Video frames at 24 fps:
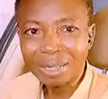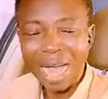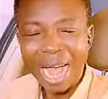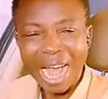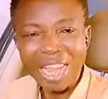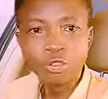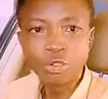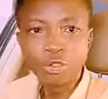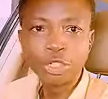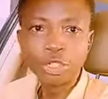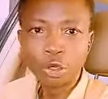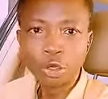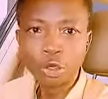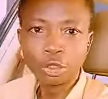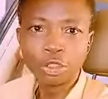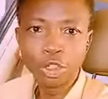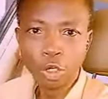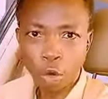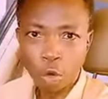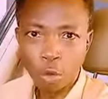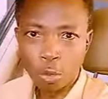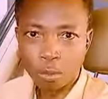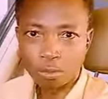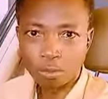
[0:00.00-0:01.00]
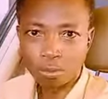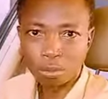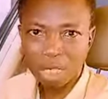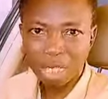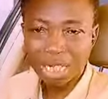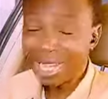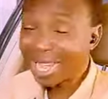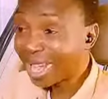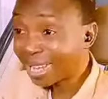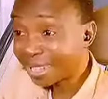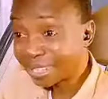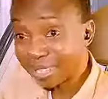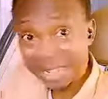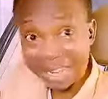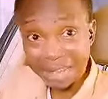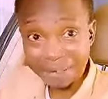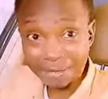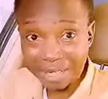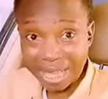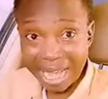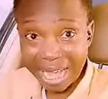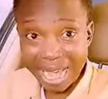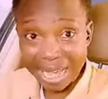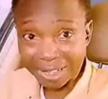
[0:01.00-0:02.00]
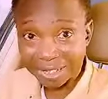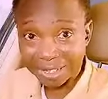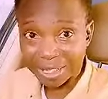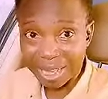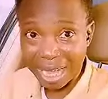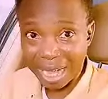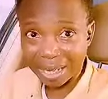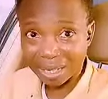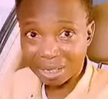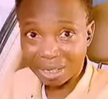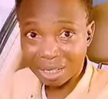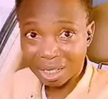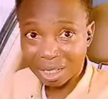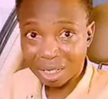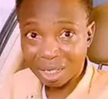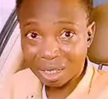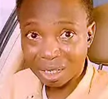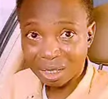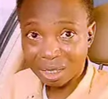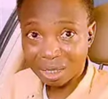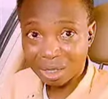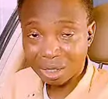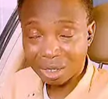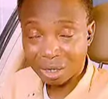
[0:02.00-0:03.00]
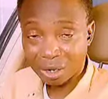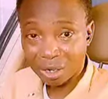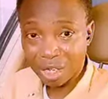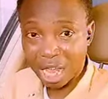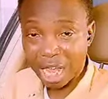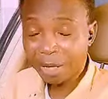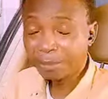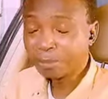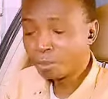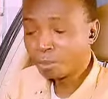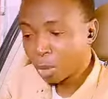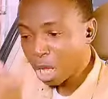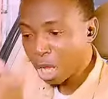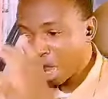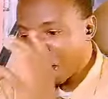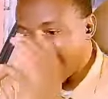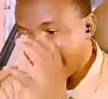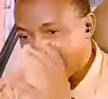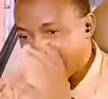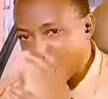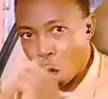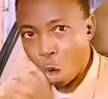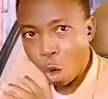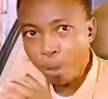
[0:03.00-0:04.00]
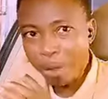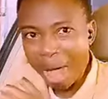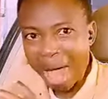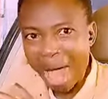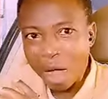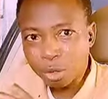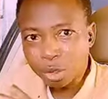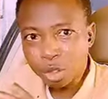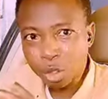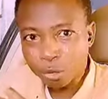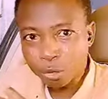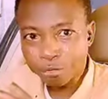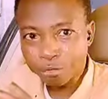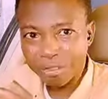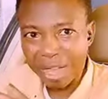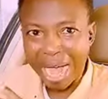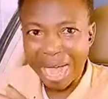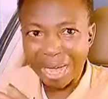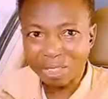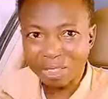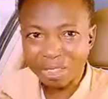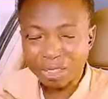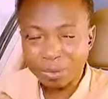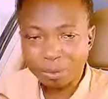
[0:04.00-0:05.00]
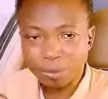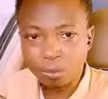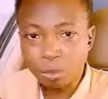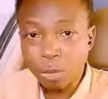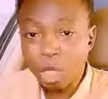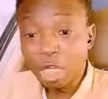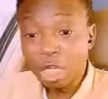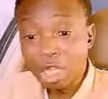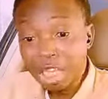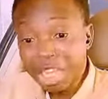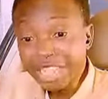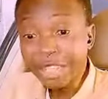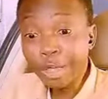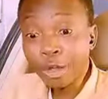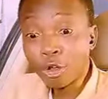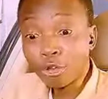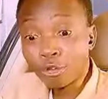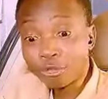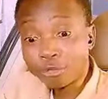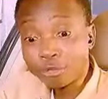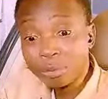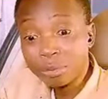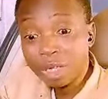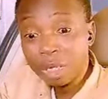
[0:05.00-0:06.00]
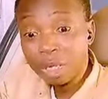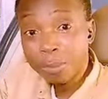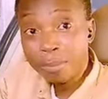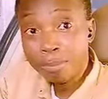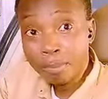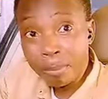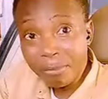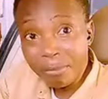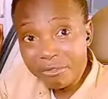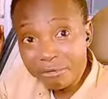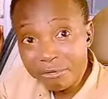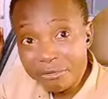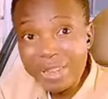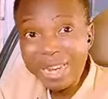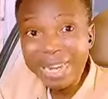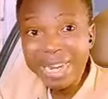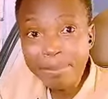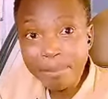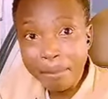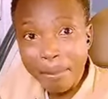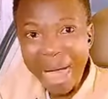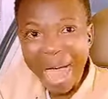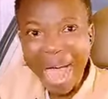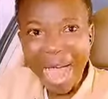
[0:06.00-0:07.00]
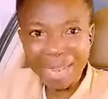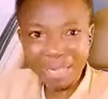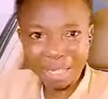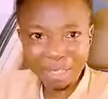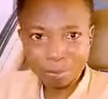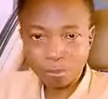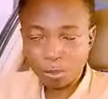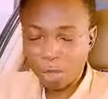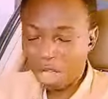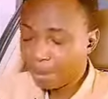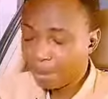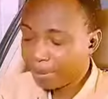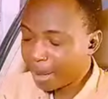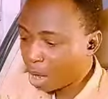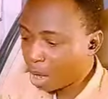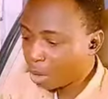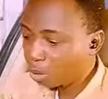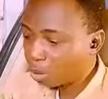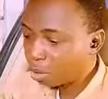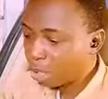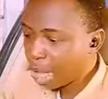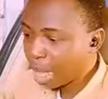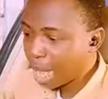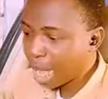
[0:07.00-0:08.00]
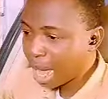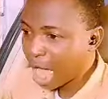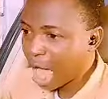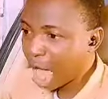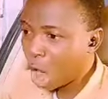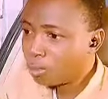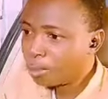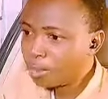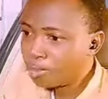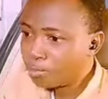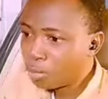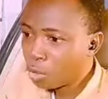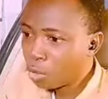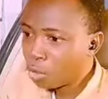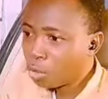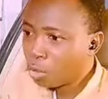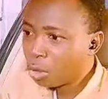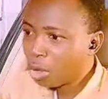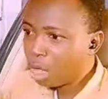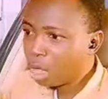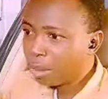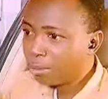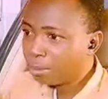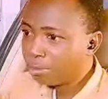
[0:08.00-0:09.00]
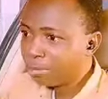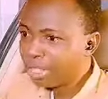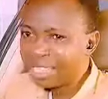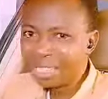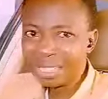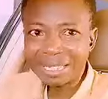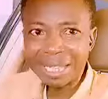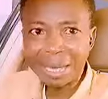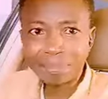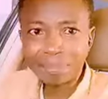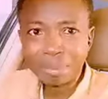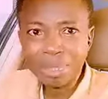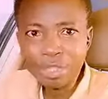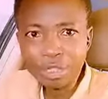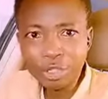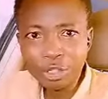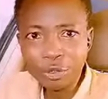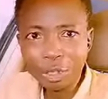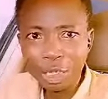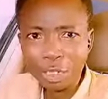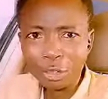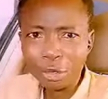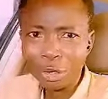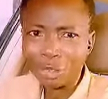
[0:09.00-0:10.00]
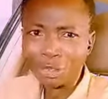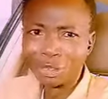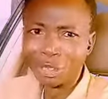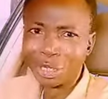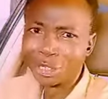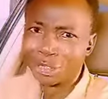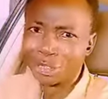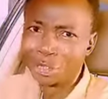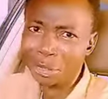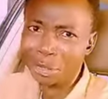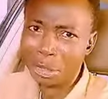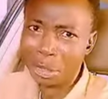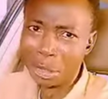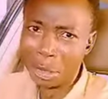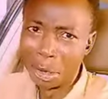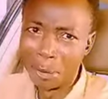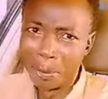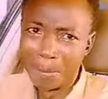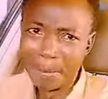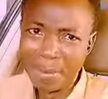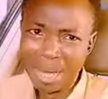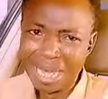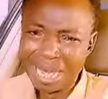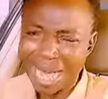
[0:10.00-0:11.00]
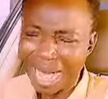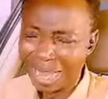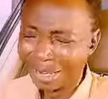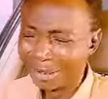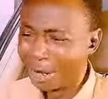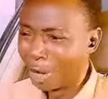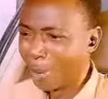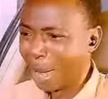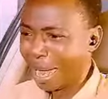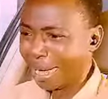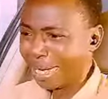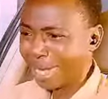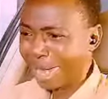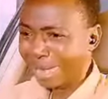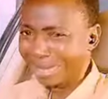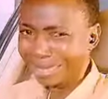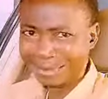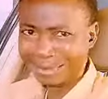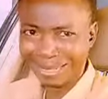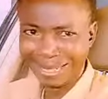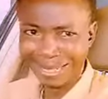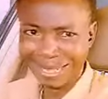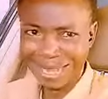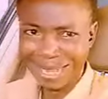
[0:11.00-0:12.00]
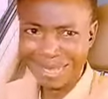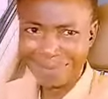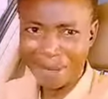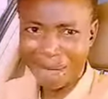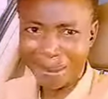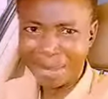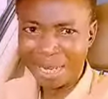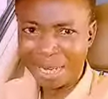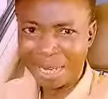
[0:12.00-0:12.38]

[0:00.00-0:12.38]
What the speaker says: has returned home. He has left exile. Okay? Come out of that. Instead of feeling bad about how people misinterpret you, they don't just know me. I don't know why they are thinking about me